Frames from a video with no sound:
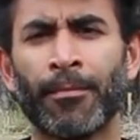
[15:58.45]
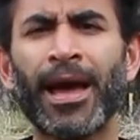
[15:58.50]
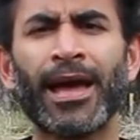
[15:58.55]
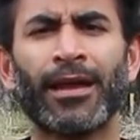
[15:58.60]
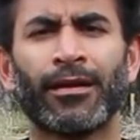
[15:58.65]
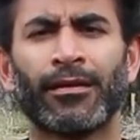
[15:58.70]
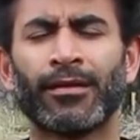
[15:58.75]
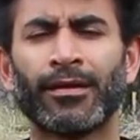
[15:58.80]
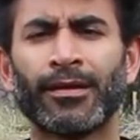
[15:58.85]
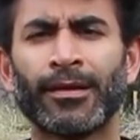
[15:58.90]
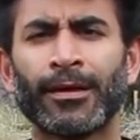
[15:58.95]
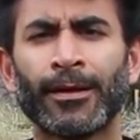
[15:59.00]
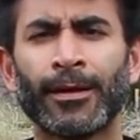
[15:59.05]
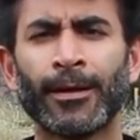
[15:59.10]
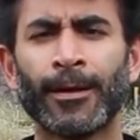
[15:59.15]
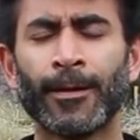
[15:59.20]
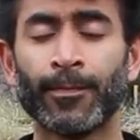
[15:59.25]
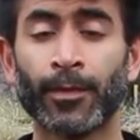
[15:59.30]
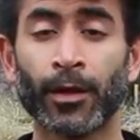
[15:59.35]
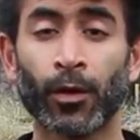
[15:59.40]
men?
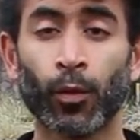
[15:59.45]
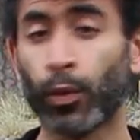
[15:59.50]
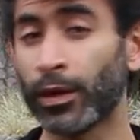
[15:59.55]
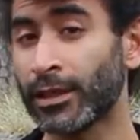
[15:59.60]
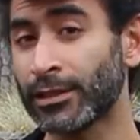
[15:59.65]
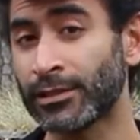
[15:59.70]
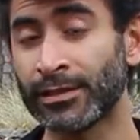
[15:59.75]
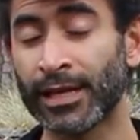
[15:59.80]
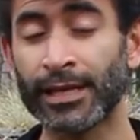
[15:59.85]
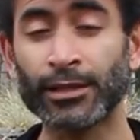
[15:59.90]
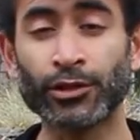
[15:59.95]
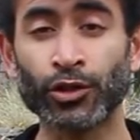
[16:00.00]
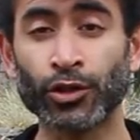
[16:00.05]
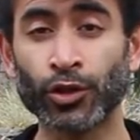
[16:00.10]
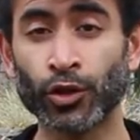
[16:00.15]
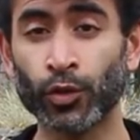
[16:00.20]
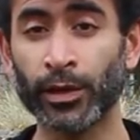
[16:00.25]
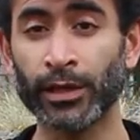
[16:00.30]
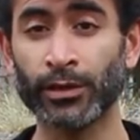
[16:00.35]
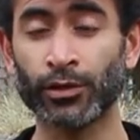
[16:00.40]
What is nature
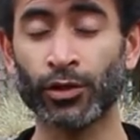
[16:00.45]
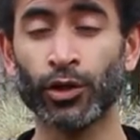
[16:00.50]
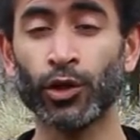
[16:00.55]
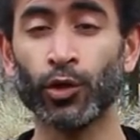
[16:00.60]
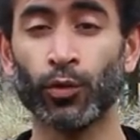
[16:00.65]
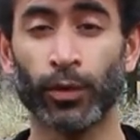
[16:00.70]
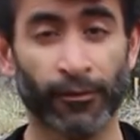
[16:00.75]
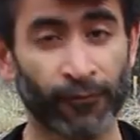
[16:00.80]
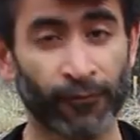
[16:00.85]
doing to you?